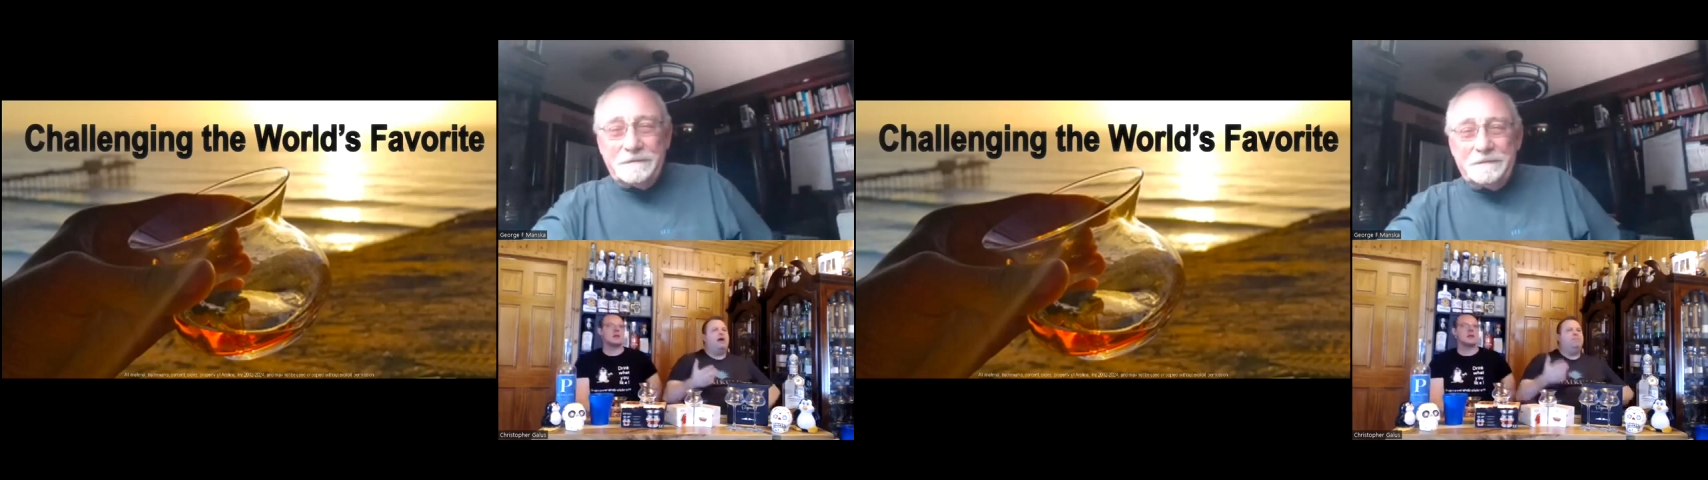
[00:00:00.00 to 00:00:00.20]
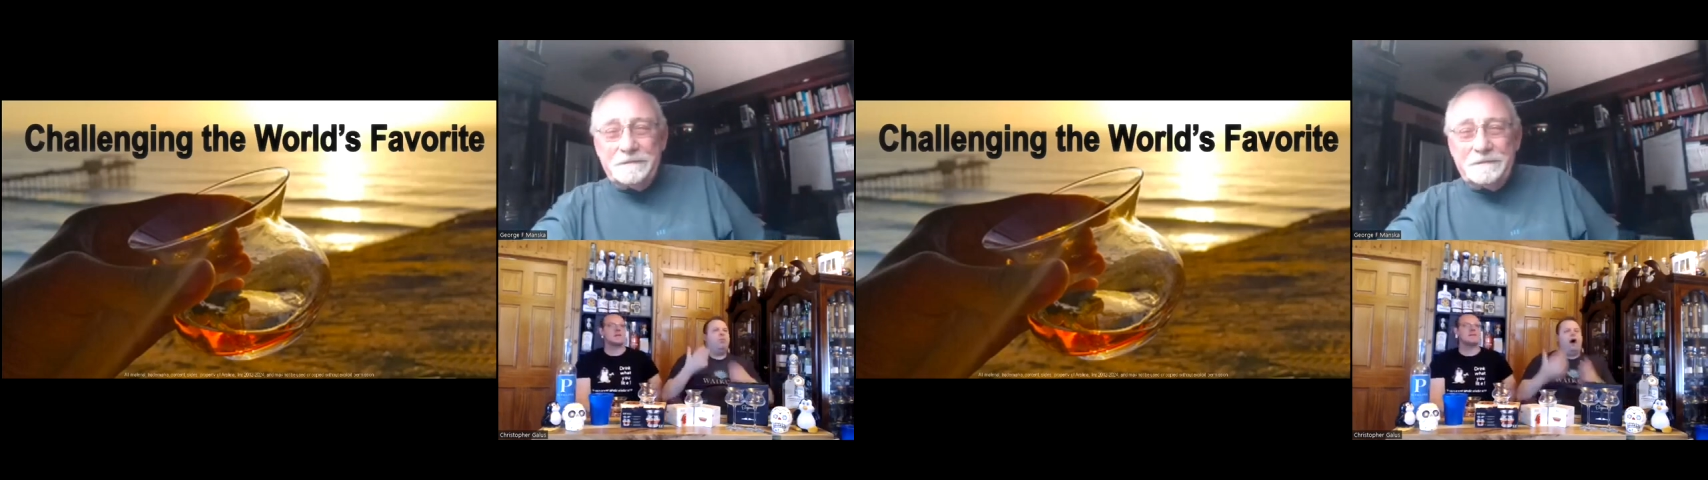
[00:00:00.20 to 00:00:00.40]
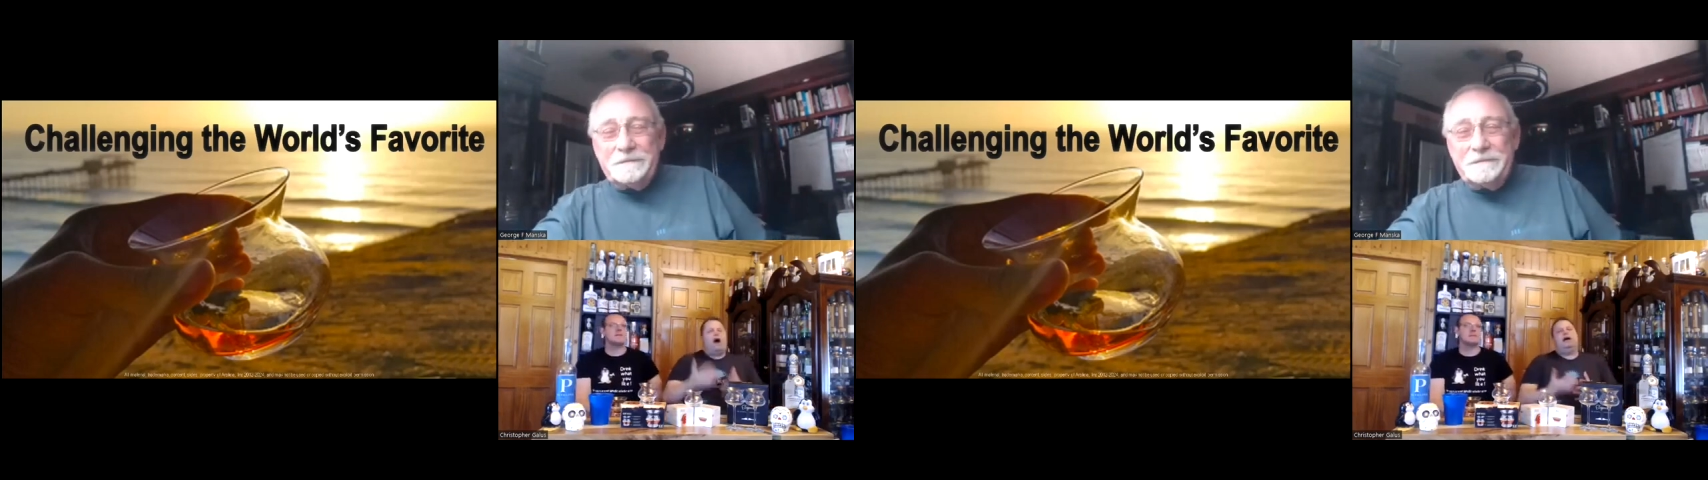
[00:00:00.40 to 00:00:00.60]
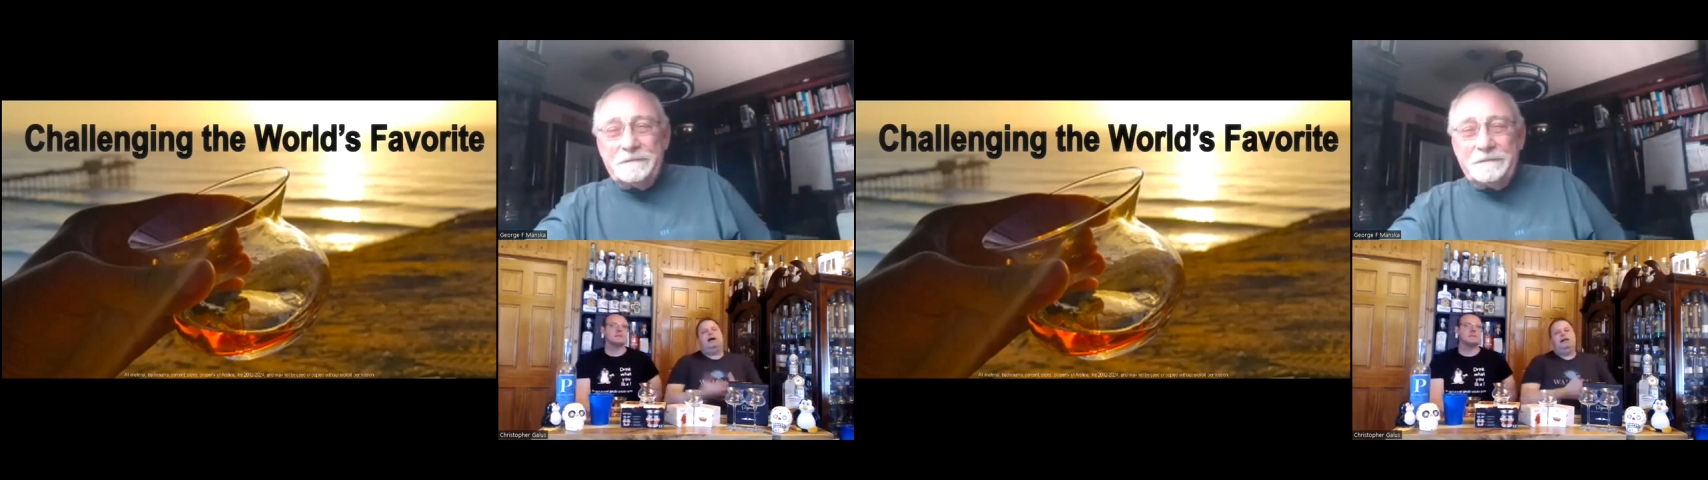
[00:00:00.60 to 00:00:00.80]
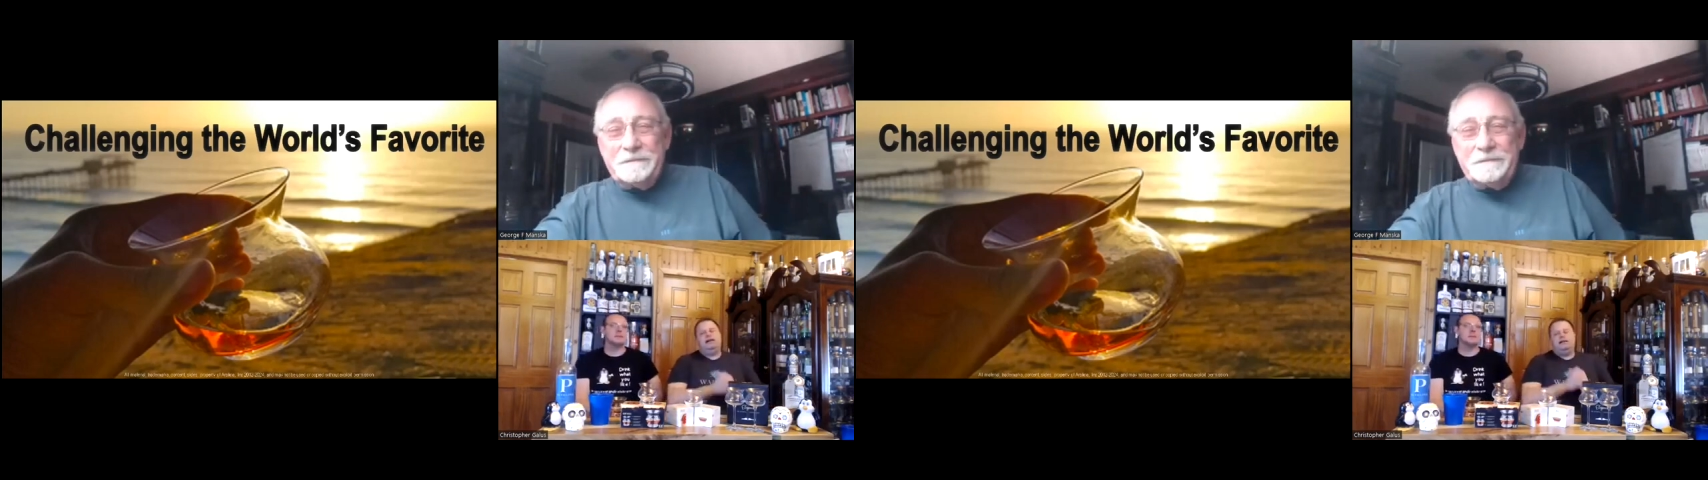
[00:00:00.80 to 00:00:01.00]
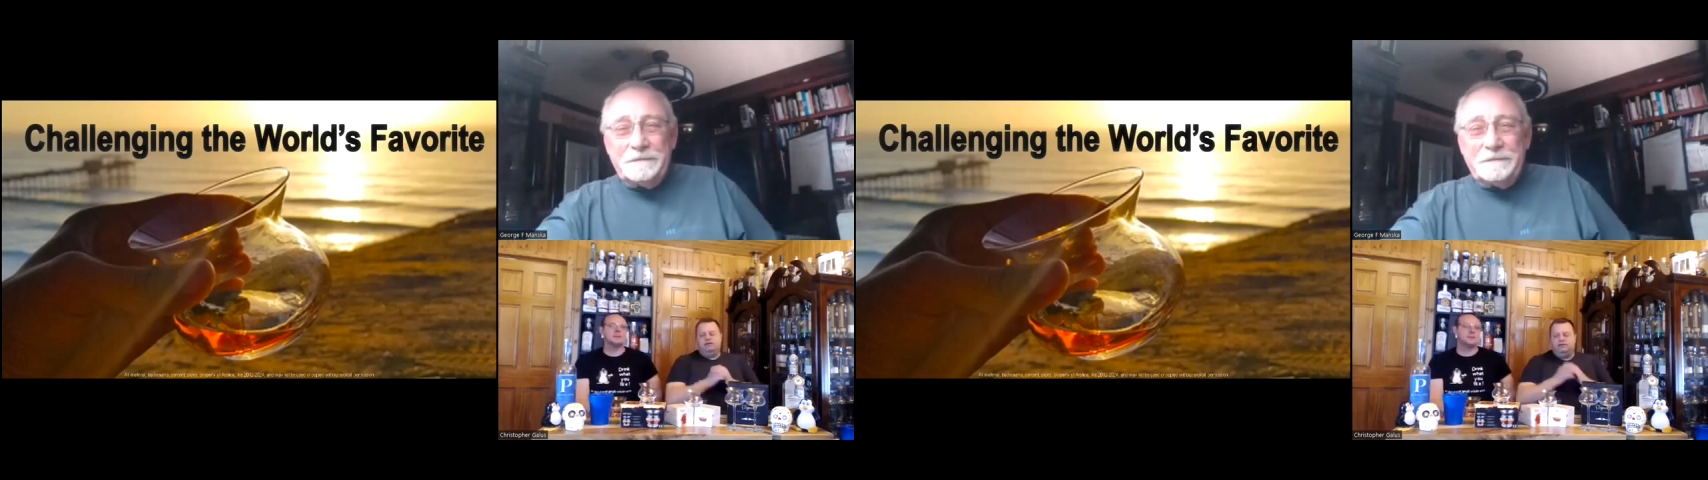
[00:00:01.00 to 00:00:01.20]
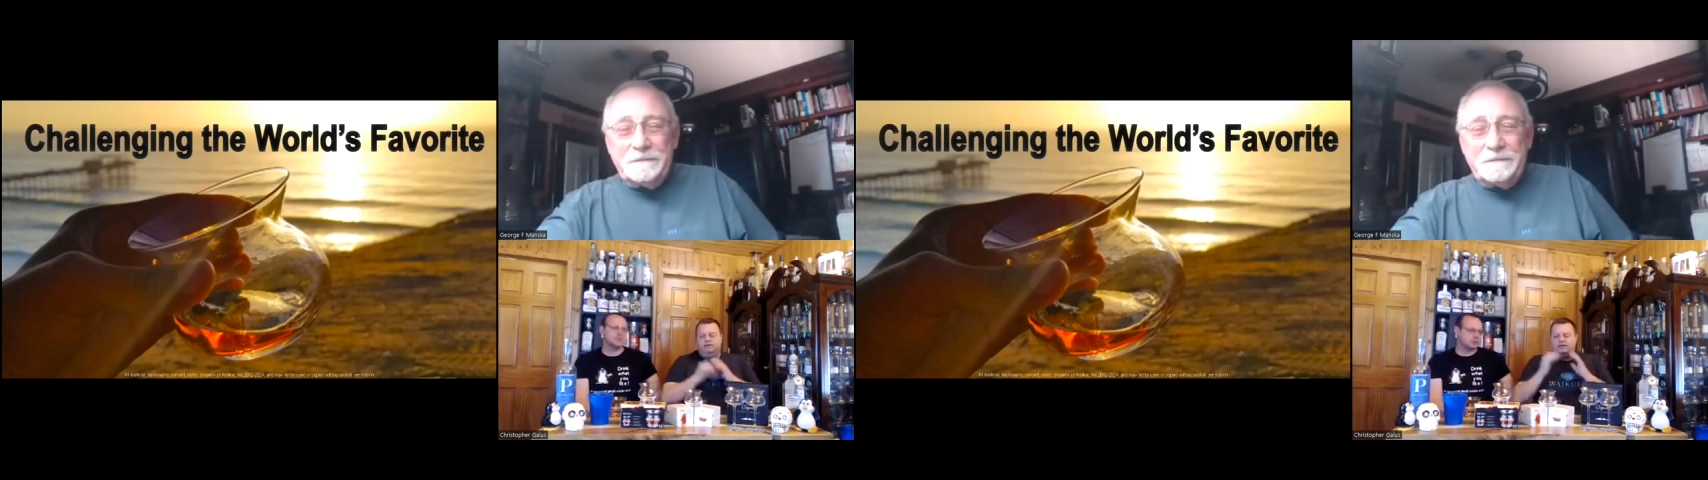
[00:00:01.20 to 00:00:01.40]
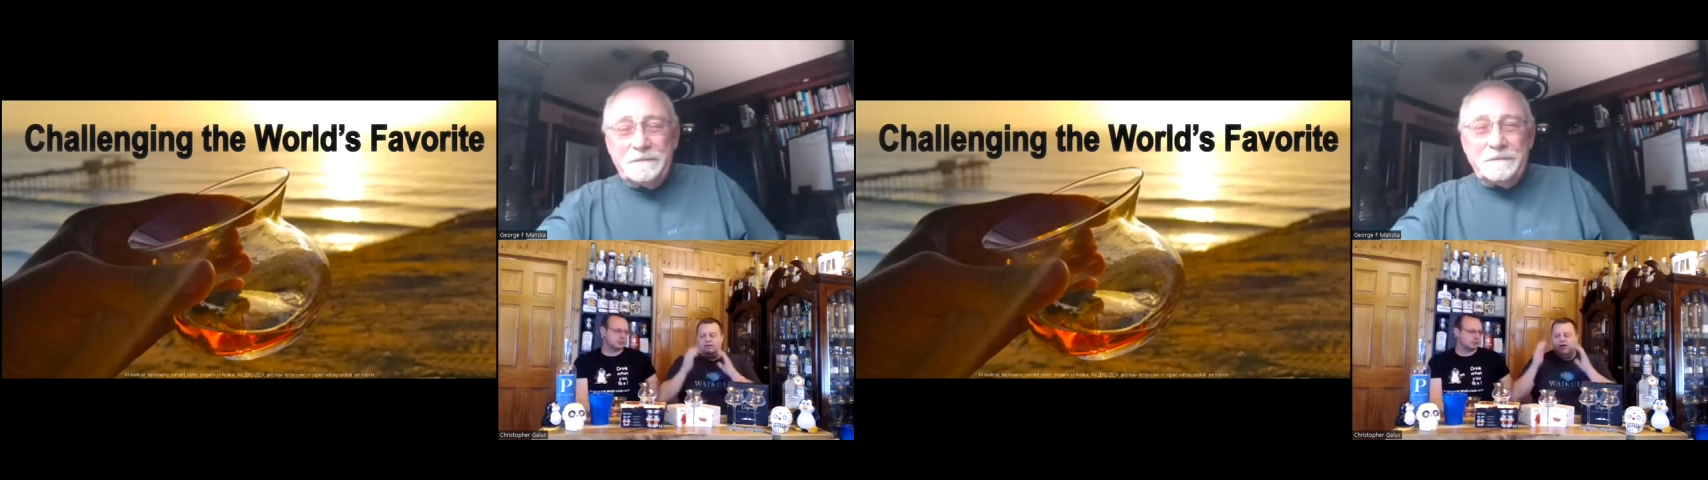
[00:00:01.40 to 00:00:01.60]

why I like using